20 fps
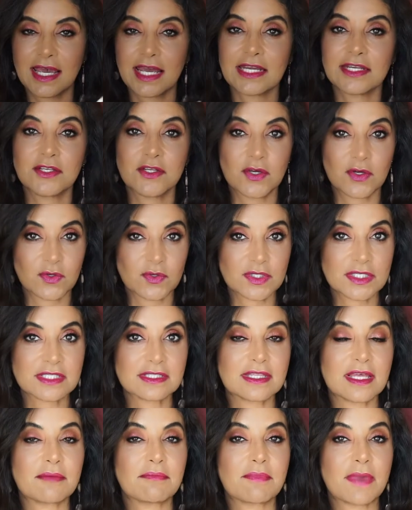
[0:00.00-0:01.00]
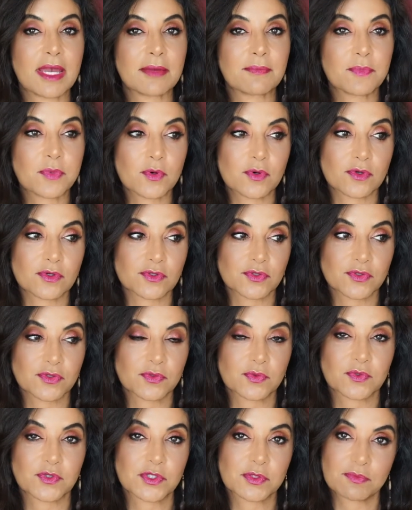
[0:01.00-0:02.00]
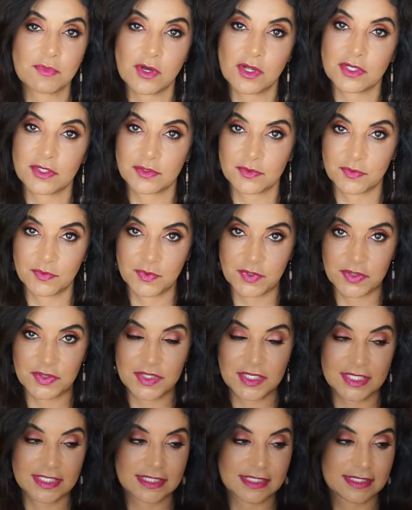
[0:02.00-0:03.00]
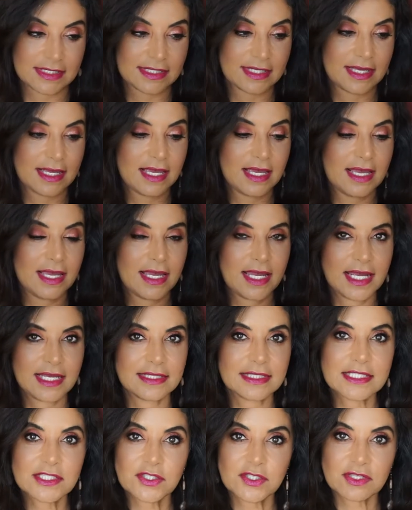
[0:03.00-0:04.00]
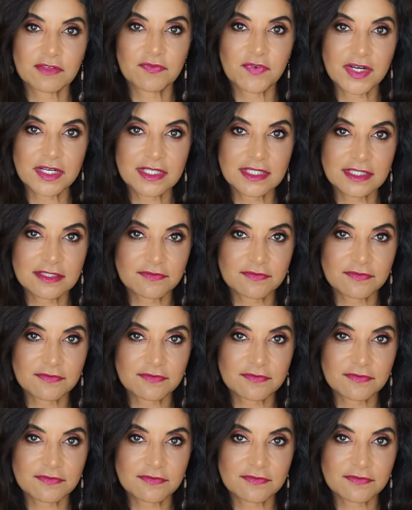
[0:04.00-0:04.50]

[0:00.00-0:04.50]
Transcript: I noticed that my pores were smaller with this. And this you can find at